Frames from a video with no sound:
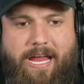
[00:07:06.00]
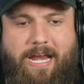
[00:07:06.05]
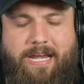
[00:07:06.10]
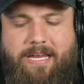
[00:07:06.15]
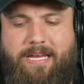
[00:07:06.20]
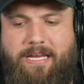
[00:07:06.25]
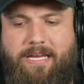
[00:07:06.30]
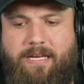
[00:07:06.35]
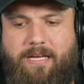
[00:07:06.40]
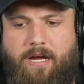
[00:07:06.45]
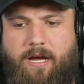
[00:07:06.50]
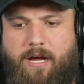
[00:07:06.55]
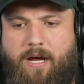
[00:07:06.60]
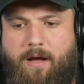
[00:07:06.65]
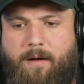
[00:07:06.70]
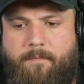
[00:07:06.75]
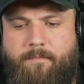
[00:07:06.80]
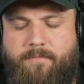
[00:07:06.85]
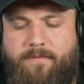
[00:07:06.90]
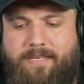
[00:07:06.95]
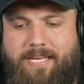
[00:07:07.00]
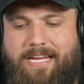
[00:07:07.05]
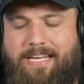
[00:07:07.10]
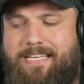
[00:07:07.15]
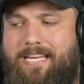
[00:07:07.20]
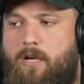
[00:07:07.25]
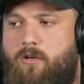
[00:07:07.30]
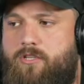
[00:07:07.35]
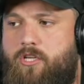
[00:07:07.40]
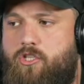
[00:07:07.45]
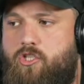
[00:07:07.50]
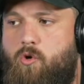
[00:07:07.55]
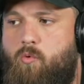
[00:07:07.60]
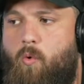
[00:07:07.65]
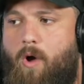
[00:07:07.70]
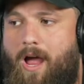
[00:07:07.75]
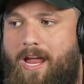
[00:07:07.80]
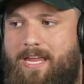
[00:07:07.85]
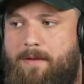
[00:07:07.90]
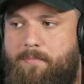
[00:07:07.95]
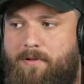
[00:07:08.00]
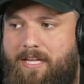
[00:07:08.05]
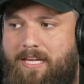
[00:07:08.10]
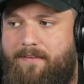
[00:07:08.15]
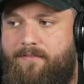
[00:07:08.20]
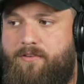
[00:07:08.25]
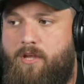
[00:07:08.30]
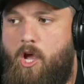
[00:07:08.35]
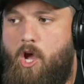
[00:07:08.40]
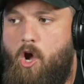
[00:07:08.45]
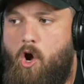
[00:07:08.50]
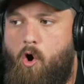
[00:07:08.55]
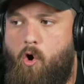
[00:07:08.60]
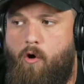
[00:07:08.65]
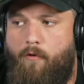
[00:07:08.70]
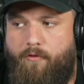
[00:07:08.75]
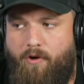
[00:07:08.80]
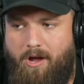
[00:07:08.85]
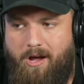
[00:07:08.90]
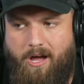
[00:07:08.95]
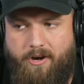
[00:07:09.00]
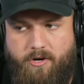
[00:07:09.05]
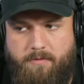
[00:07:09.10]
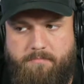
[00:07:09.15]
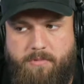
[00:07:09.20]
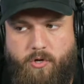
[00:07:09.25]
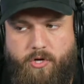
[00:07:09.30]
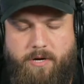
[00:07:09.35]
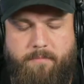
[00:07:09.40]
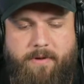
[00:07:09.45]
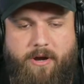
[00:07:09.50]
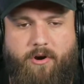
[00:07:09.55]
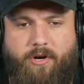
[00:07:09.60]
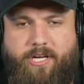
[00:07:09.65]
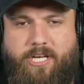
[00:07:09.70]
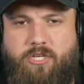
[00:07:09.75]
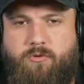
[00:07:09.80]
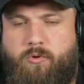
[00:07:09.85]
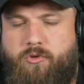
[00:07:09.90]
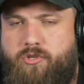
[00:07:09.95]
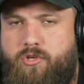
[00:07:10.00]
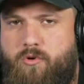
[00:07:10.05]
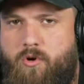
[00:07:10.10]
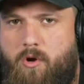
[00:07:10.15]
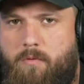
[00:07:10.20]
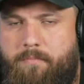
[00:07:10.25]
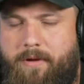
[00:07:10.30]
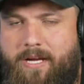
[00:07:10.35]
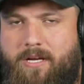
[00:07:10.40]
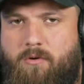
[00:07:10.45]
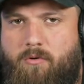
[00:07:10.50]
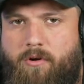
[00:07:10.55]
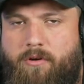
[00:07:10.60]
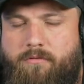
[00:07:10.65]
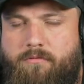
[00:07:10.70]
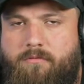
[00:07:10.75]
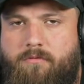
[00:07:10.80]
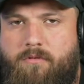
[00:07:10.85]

any details as to why he believes over 100 million Americans will soon own Bitcoin?